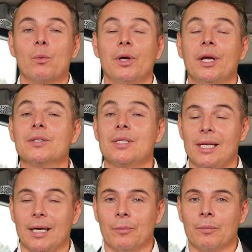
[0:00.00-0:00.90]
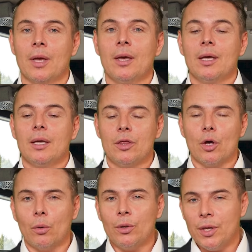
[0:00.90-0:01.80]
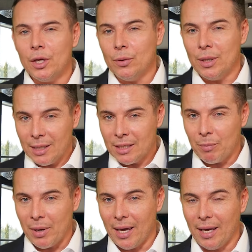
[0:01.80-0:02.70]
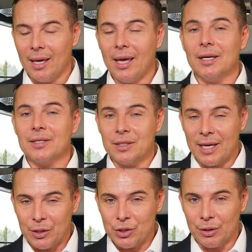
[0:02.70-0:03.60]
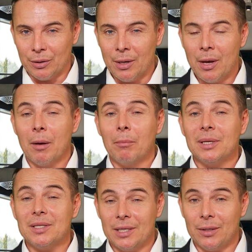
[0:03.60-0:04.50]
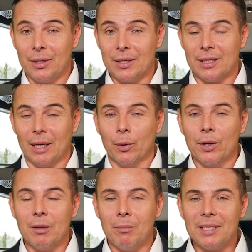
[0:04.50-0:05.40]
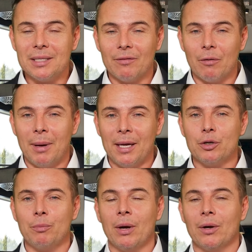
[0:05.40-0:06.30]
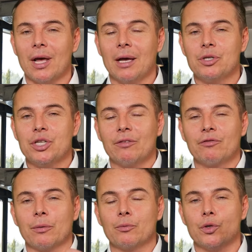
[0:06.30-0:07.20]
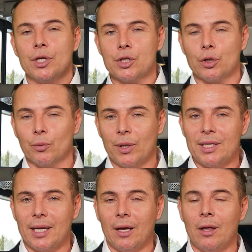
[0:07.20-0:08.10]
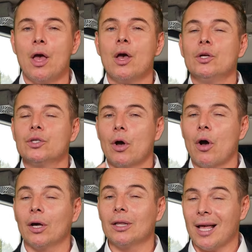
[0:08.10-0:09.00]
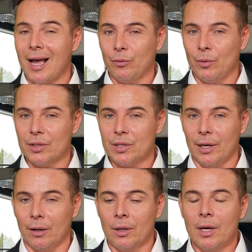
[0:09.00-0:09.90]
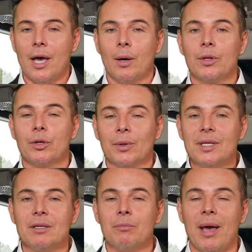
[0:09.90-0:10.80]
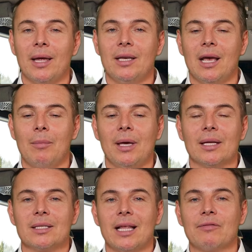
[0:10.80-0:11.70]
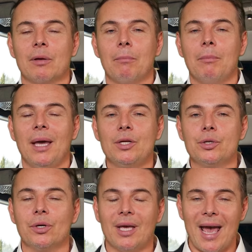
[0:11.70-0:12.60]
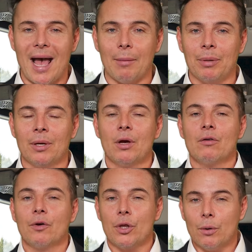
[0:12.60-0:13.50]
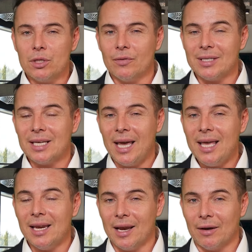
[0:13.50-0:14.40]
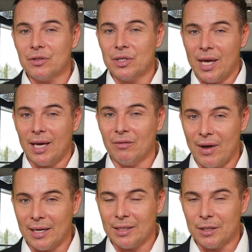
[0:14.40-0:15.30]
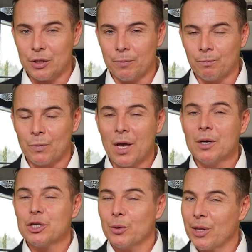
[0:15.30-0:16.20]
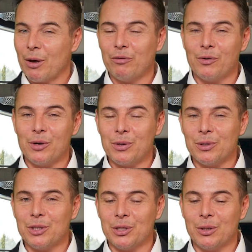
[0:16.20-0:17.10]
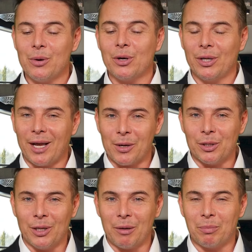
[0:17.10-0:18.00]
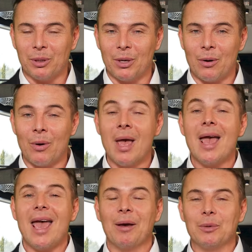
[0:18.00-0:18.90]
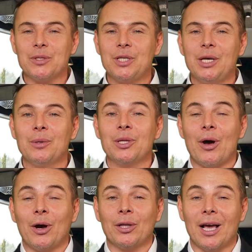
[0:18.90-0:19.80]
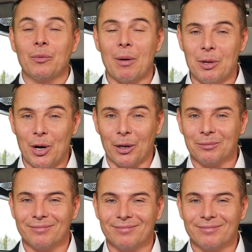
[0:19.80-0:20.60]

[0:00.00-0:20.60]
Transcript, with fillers: Well, here's the deal. The only thing you need to pay is attention. But seriously, we're in the midst of a major paradigm shift from traditional retail to online retail. And with the recent pandemic, it's left a major gap for those of us keen enough to take advantage. So without further ado, click on the link below and we'll see you in the online webinar.